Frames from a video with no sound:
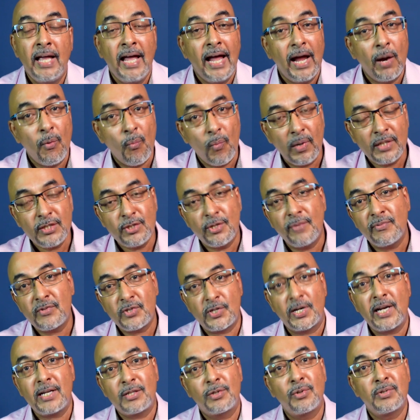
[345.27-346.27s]
And once you've
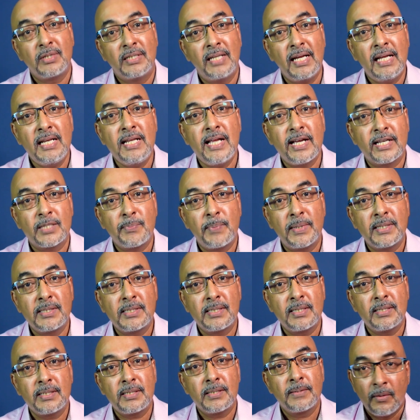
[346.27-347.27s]
tracked your daily
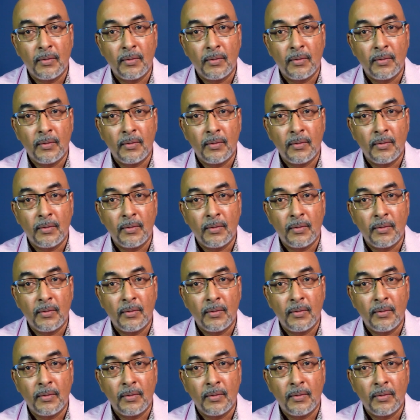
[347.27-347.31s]
expenses,